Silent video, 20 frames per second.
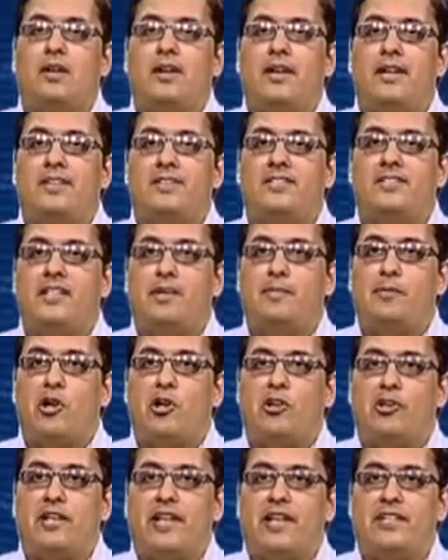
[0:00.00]
Some
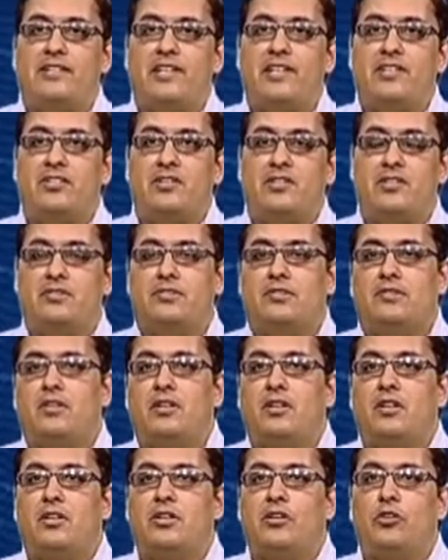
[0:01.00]
organizations
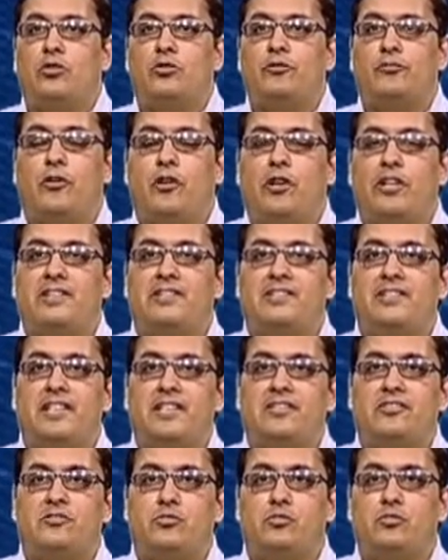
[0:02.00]
use
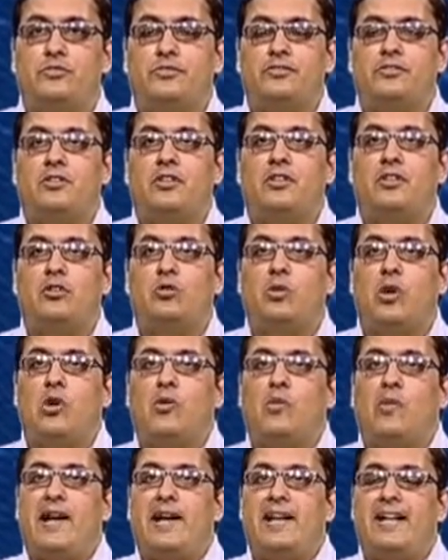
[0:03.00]
forensics tools to
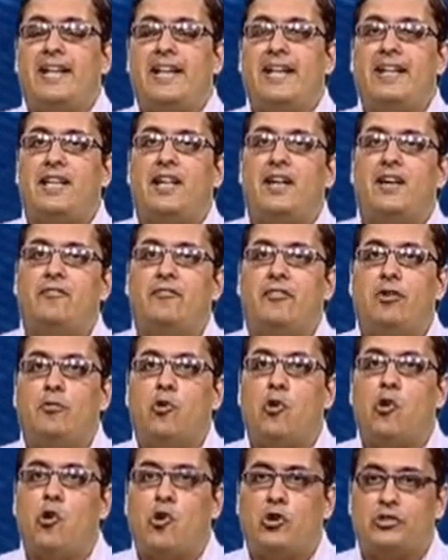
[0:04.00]
acquire data from
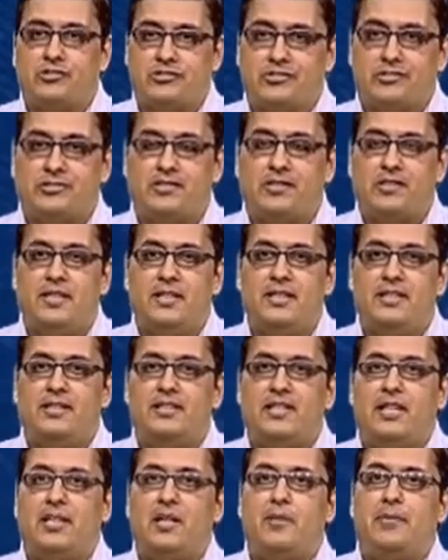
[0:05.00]
hosts
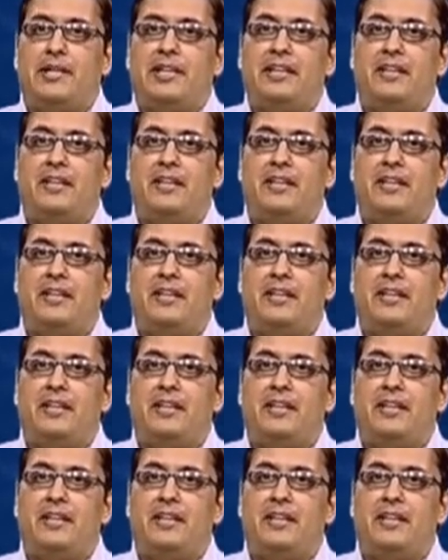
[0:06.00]
that are being